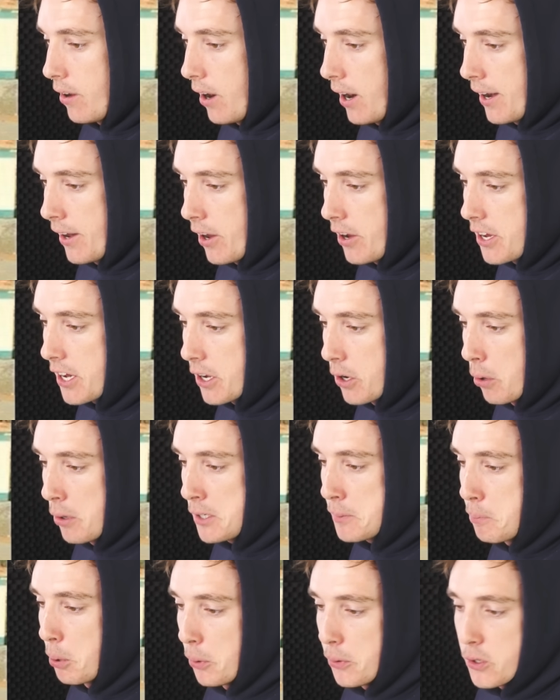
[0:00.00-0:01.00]
I don't know, you can
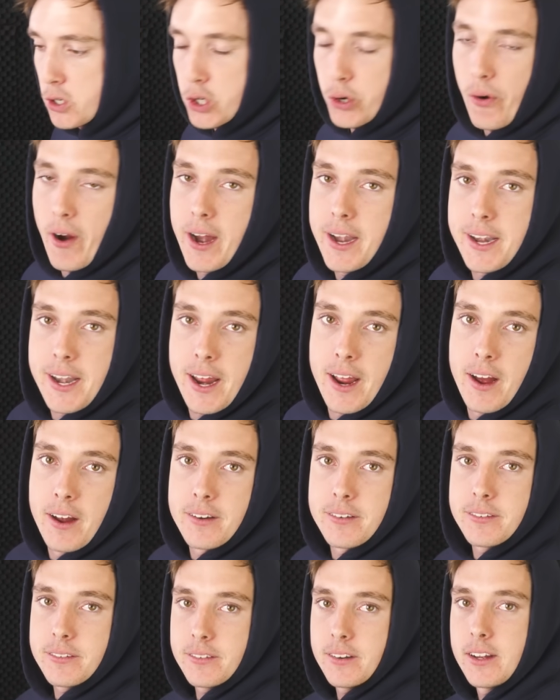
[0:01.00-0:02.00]
always put the tray
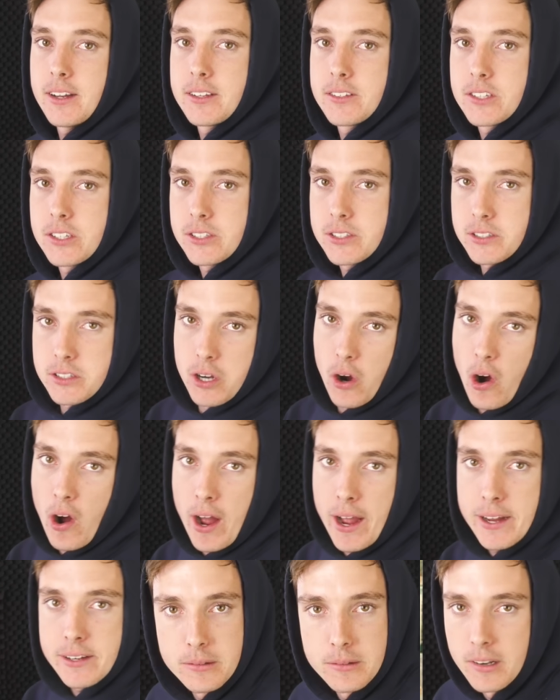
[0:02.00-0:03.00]
down and just tie it.